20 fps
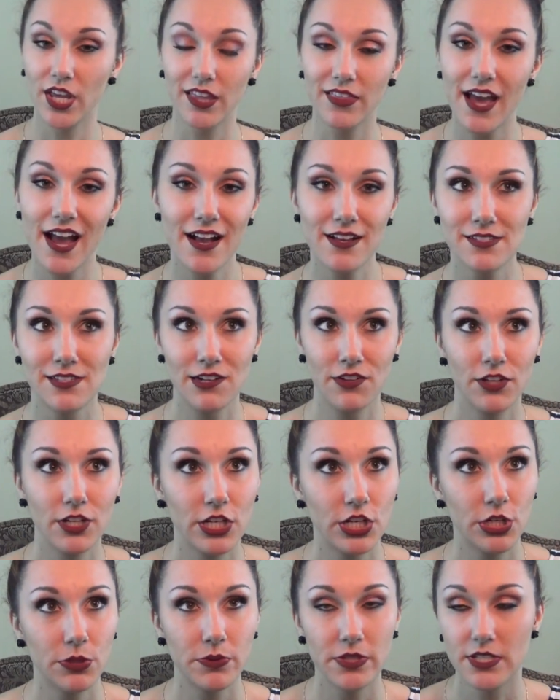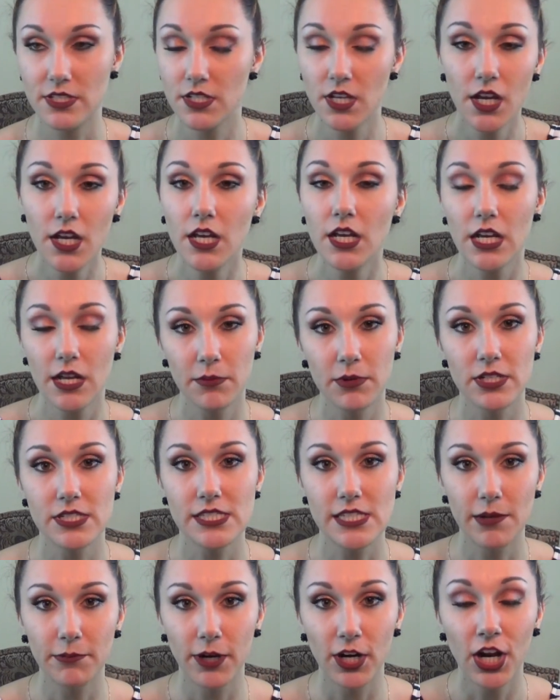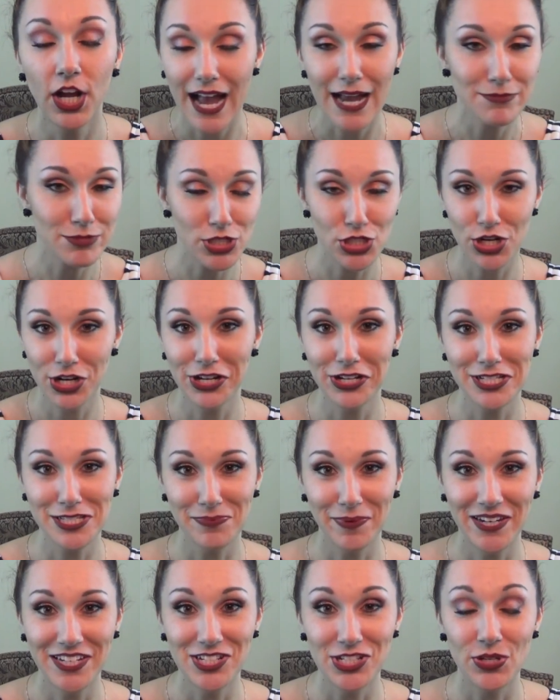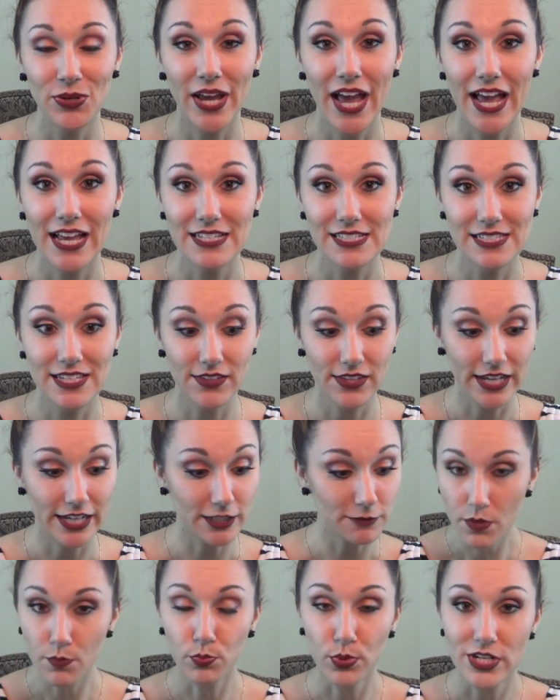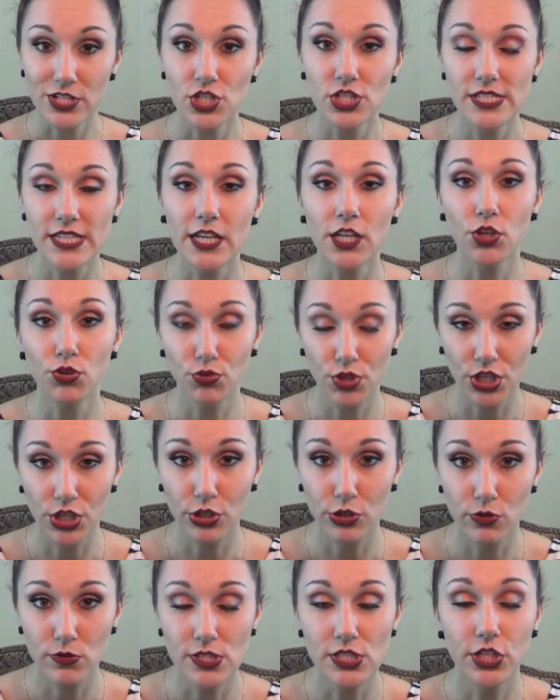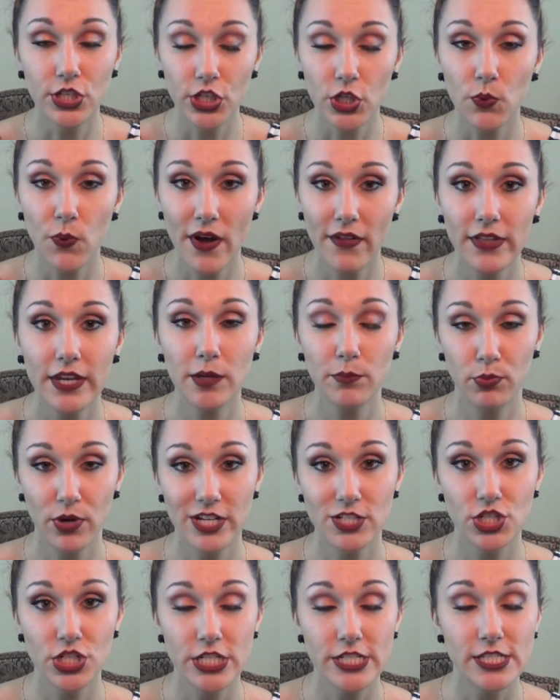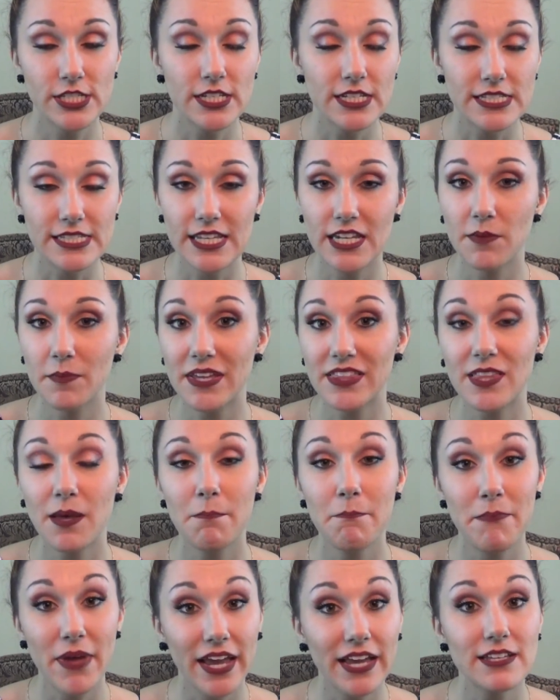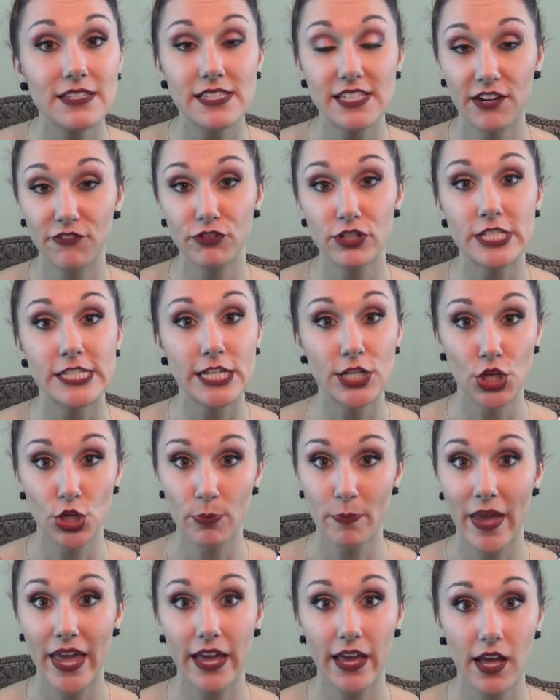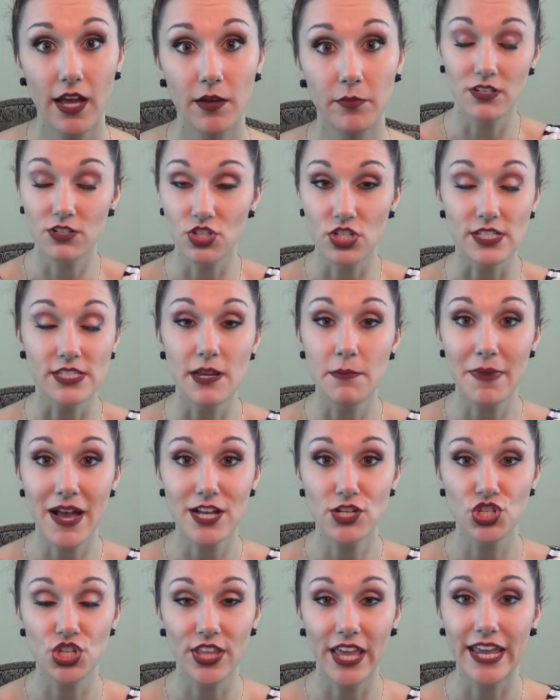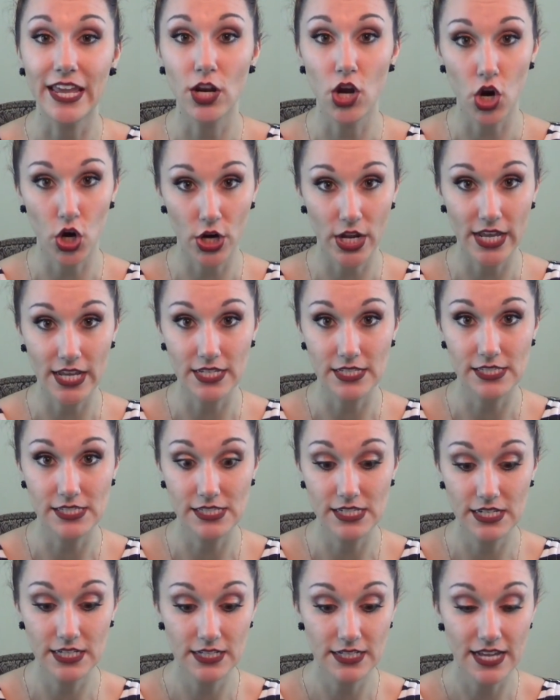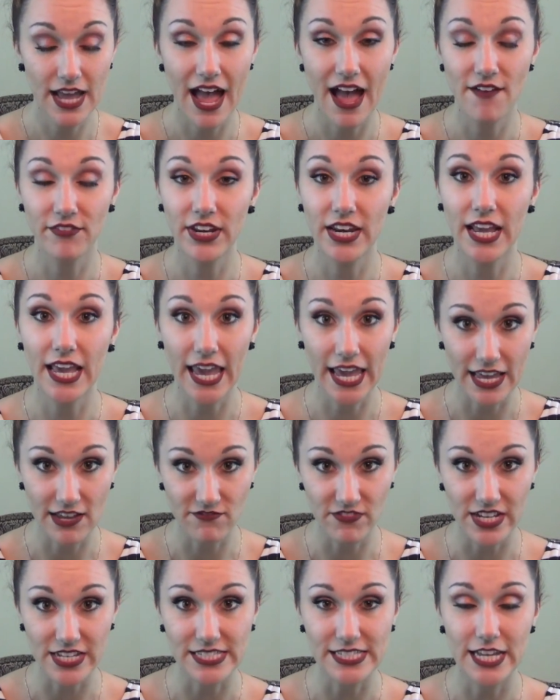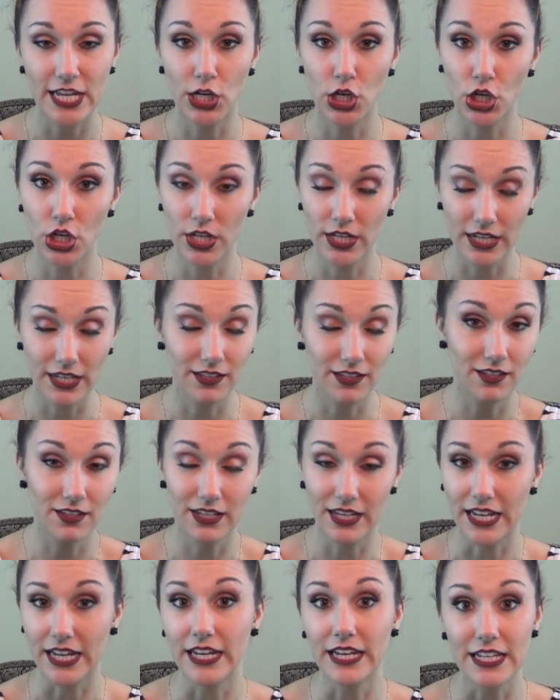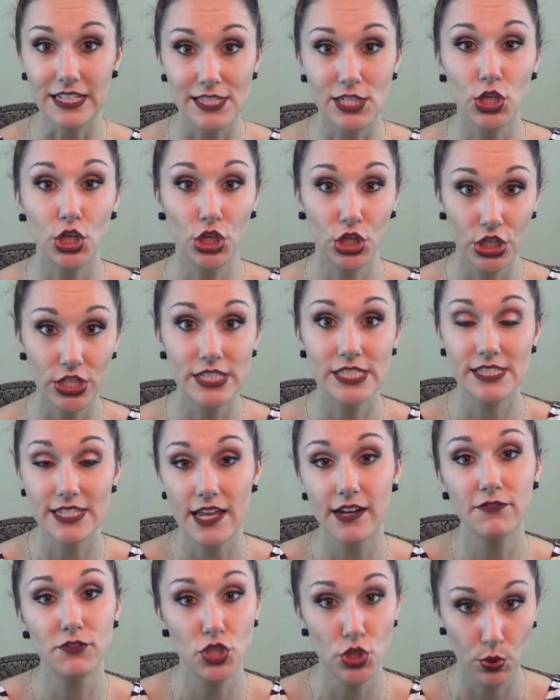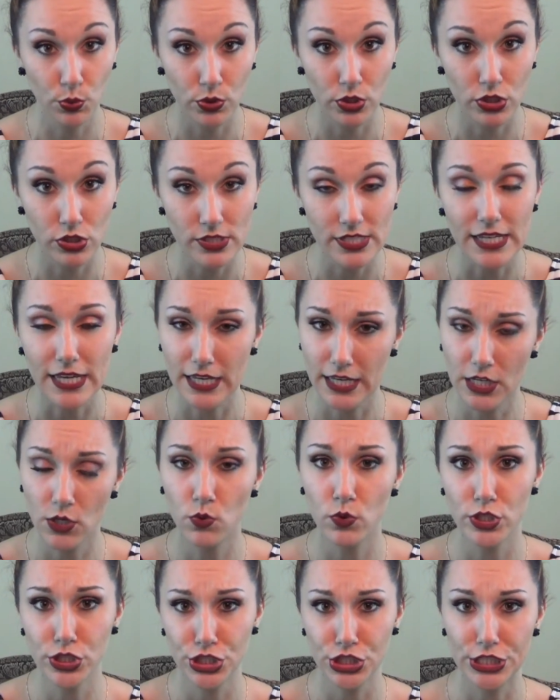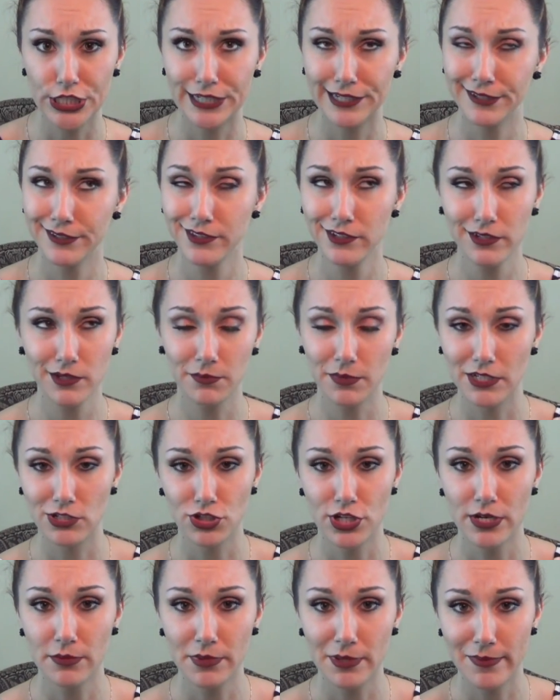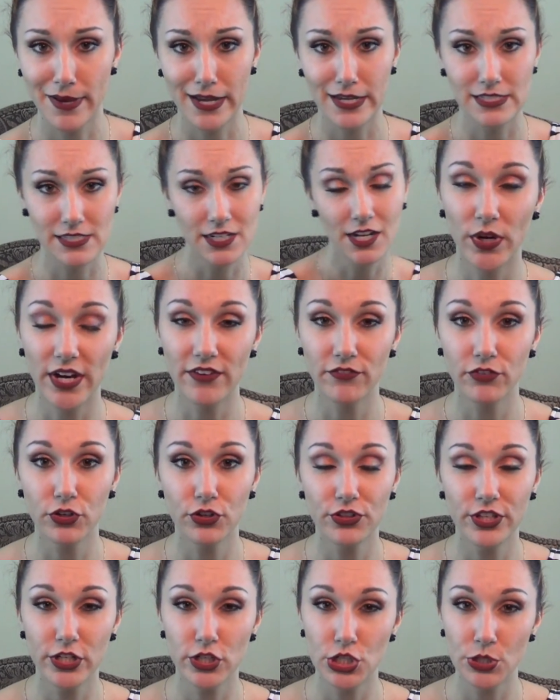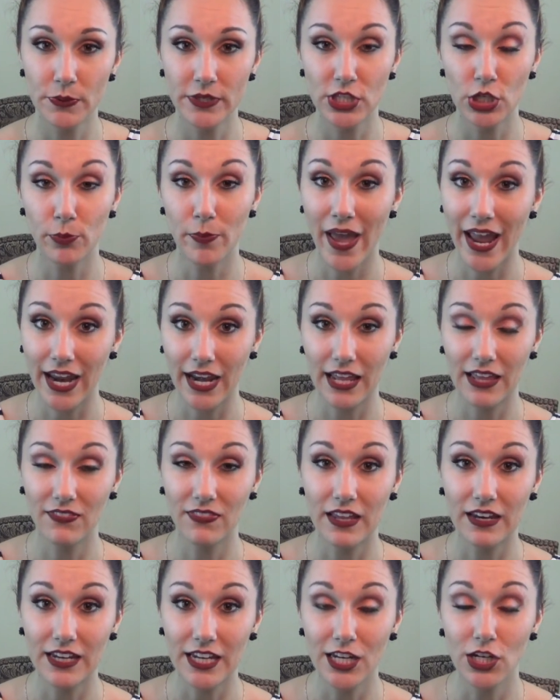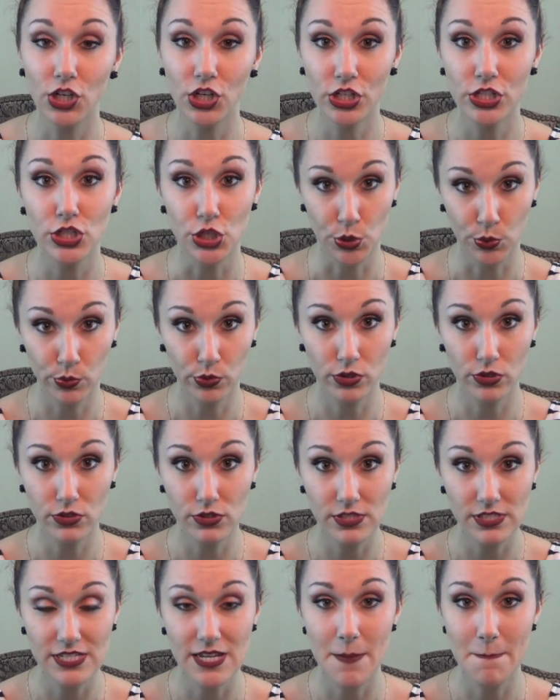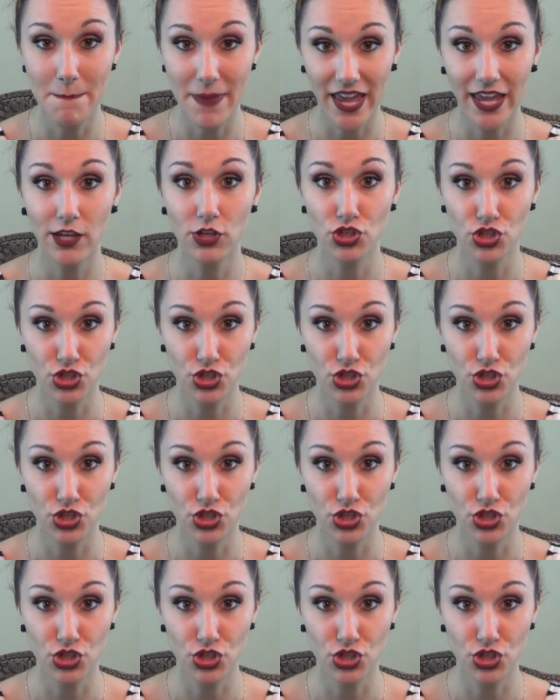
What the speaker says: Like, that has nothing to do with, come on, Summer. I'm just trying to explain it to you guys that like brushes that you use, good quality brushes, it's gonna make the biggest difference in your makeup. Just imagine like an artist having a canvas and he needs a good set of tool, he or she, look at me trying to be biased. Whenever they're doing their painting, they need good tools to make